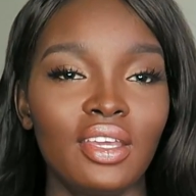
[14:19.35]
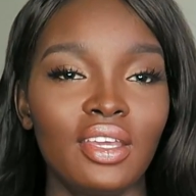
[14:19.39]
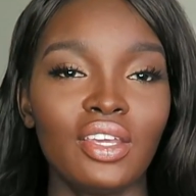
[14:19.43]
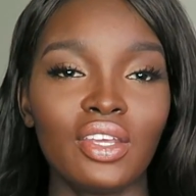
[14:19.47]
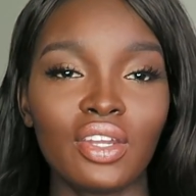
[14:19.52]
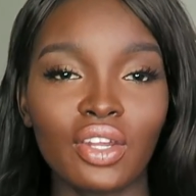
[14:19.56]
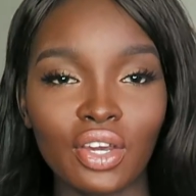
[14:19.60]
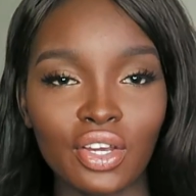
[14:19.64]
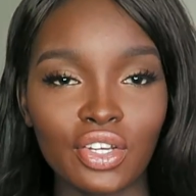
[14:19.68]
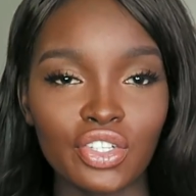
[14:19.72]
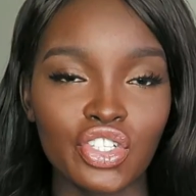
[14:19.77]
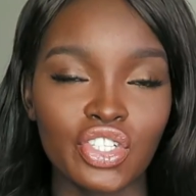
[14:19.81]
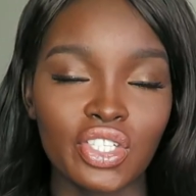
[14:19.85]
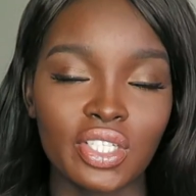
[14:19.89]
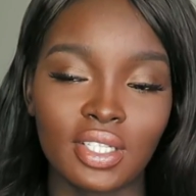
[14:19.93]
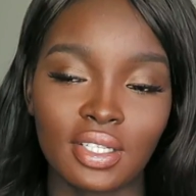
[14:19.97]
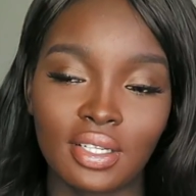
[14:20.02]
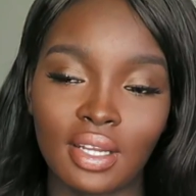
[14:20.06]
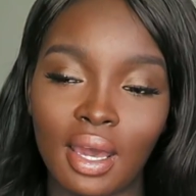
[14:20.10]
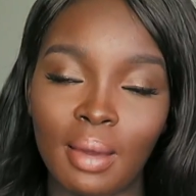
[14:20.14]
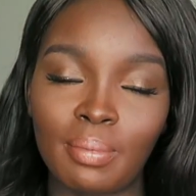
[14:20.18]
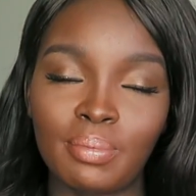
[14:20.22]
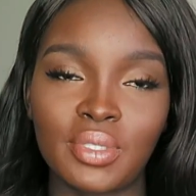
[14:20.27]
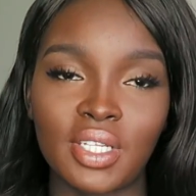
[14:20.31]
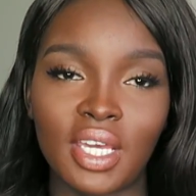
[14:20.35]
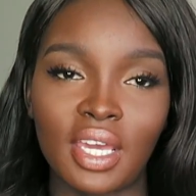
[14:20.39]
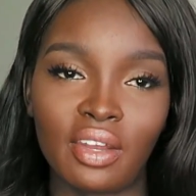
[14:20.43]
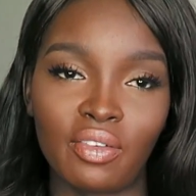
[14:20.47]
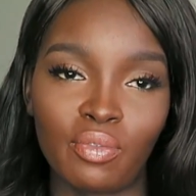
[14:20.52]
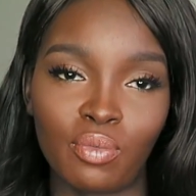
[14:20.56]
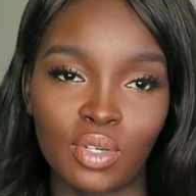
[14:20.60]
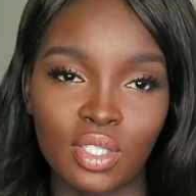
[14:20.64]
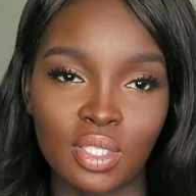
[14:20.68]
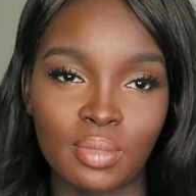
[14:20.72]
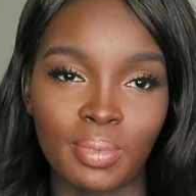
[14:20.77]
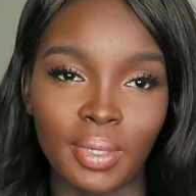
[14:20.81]
you know, just an update
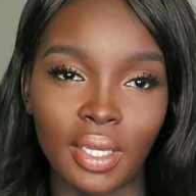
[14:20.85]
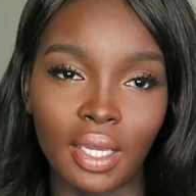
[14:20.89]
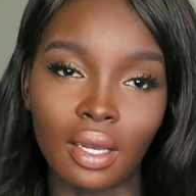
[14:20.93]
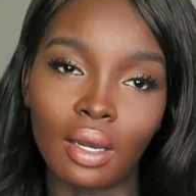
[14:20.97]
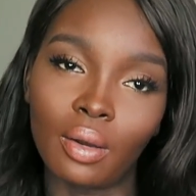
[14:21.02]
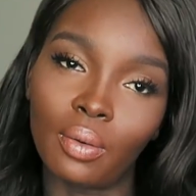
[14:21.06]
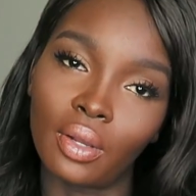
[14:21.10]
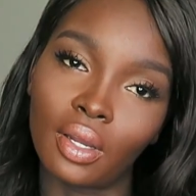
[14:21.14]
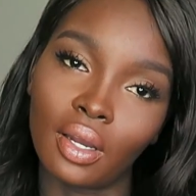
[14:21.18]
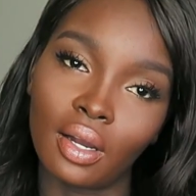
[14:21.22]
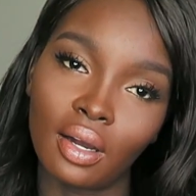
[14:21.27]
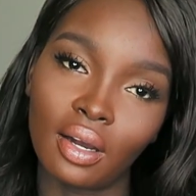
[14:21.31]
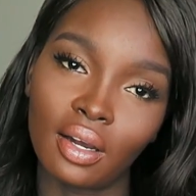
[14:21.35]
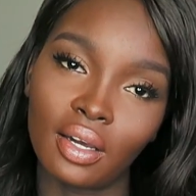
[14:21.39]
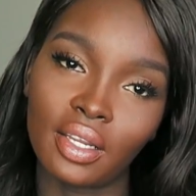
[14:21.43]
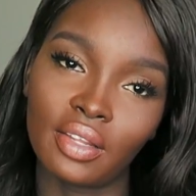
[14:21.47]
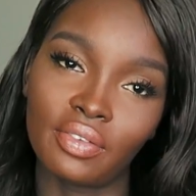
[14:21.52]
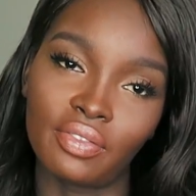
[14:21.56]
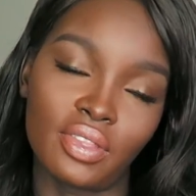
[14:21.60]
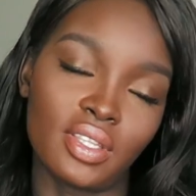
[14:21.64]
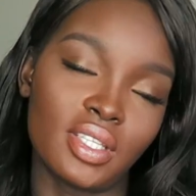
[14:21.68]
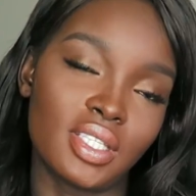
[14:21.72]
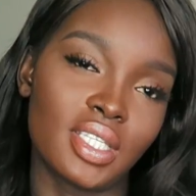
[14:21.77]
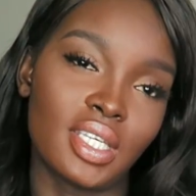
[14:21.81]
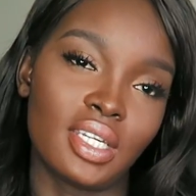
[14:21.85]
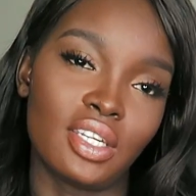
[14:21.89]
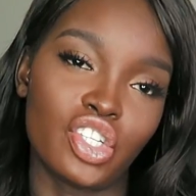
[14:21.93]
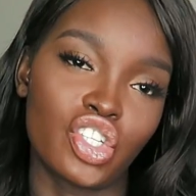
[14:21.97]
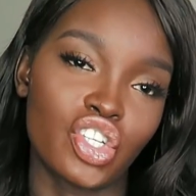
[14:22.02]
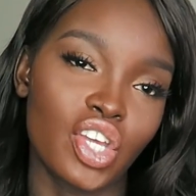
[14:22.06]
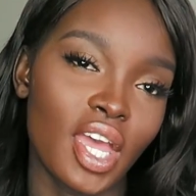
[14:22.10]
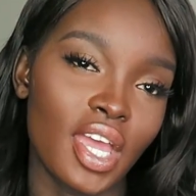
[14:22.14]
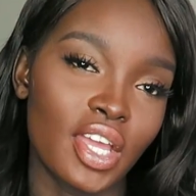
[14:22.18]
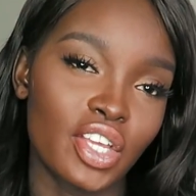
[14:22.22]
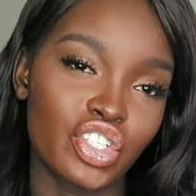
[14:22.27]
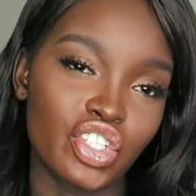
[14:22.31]
of what's been going on, if there's any
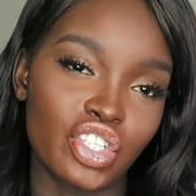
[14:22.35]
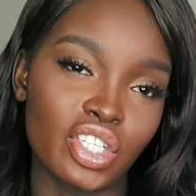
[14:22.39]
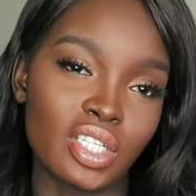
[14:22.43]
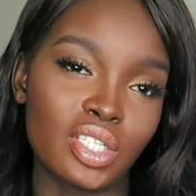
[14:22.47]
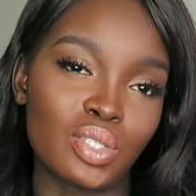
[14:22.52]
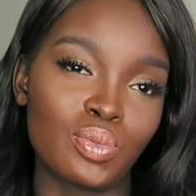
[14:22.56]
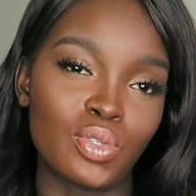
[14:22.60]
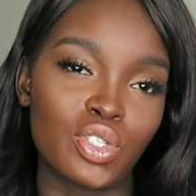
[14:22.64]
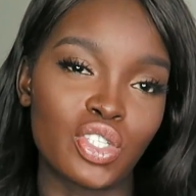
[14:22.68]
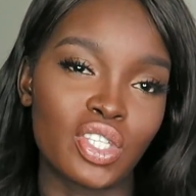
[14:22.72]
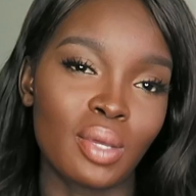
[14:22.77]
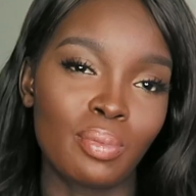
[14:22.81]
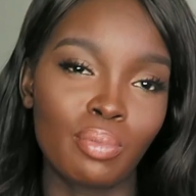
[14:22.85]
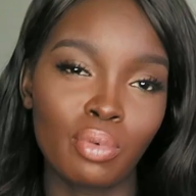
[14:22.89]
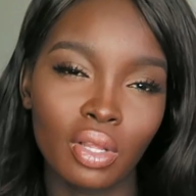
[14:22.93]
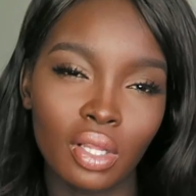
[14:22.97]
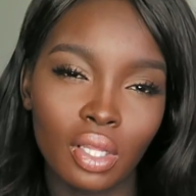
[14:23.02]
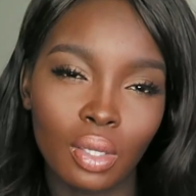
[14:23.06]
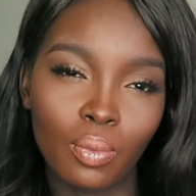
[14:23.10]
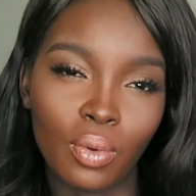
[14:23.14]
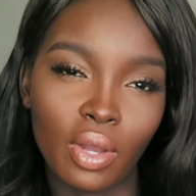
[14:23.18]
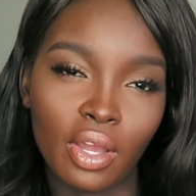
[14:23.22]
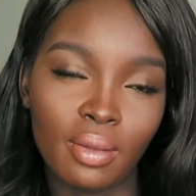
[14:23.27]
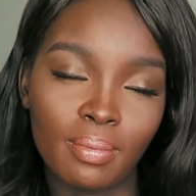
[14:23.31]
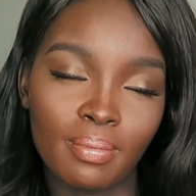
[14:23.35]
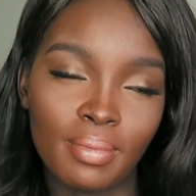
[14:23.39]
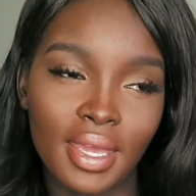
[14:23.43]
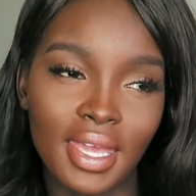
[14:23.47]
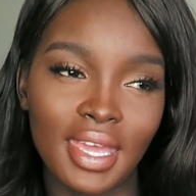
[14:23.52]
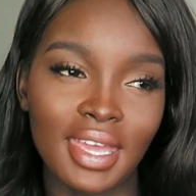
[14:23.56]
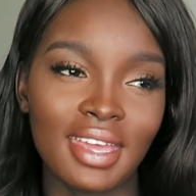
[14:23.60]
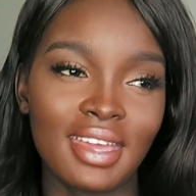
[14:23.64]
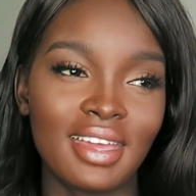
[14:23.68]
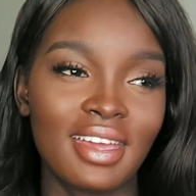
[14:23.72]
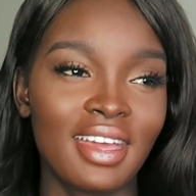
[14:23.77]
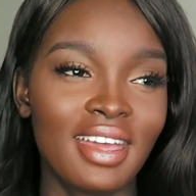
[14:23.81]
changes, which there probably won't
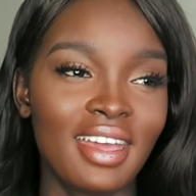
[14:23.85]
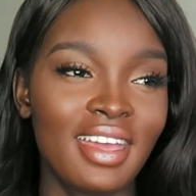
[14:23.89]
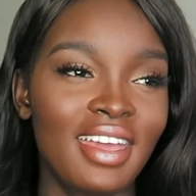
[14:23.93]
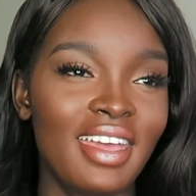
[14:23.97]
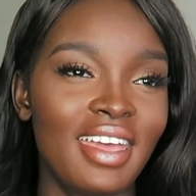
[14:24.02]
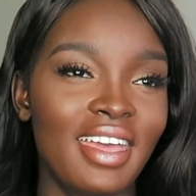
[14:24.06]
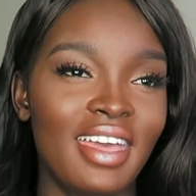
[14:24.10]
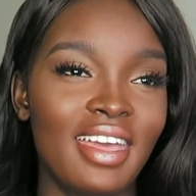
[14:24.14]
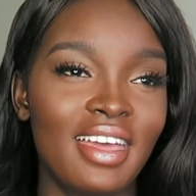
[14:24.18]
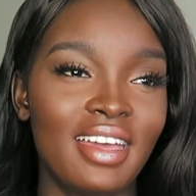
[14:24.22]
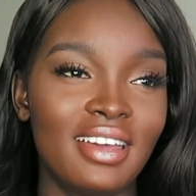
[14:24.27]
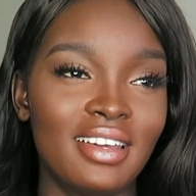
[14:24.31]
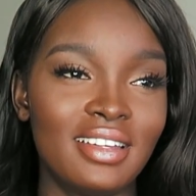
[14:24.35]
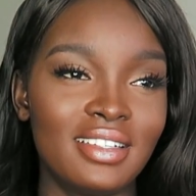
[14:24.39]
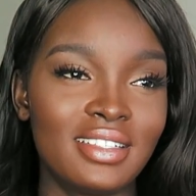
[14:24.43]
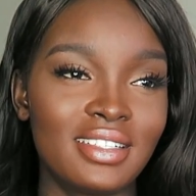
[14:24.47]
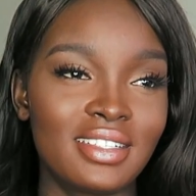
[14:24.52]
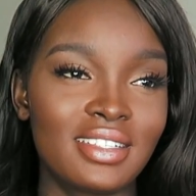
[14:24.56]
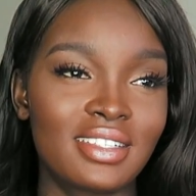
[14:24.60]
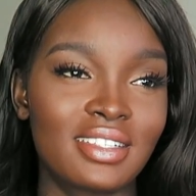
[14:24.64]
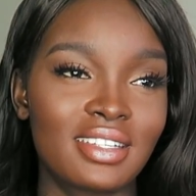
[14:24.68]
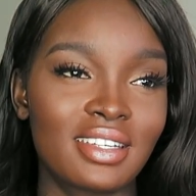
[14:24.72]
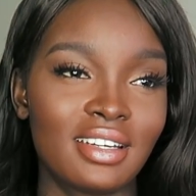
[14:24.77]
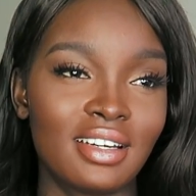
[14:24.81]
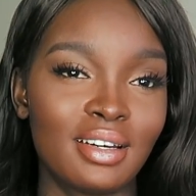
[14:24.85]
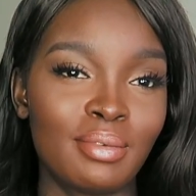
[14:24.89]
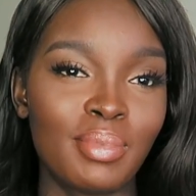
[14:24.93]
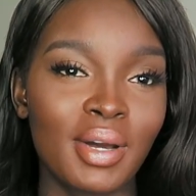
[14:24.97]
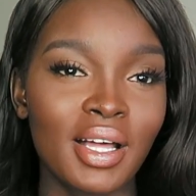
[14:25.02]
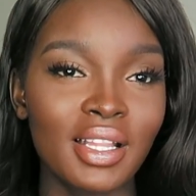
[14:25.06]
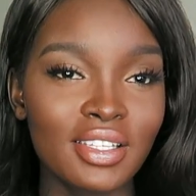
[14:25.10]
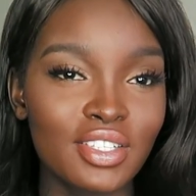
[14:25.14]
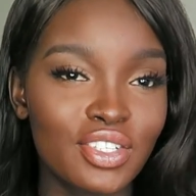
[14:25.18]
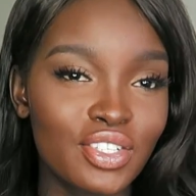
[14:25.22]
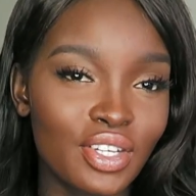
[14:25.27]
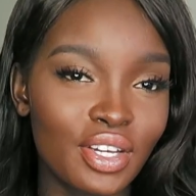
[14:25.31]
be, and a
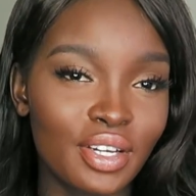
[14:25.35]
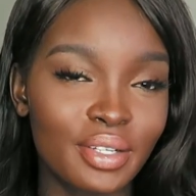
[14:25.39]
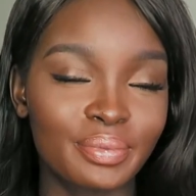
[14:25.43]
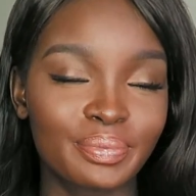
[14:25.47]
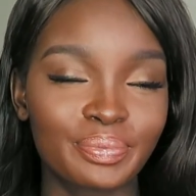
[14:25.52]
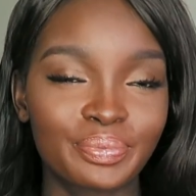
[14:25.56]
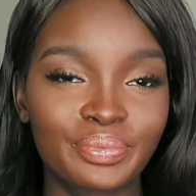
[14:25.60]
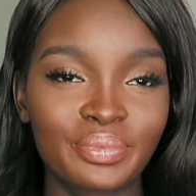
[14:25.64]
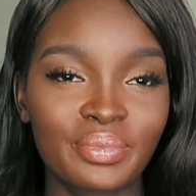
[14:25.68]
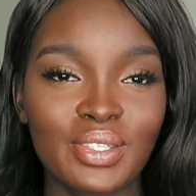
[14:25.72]
belly shot.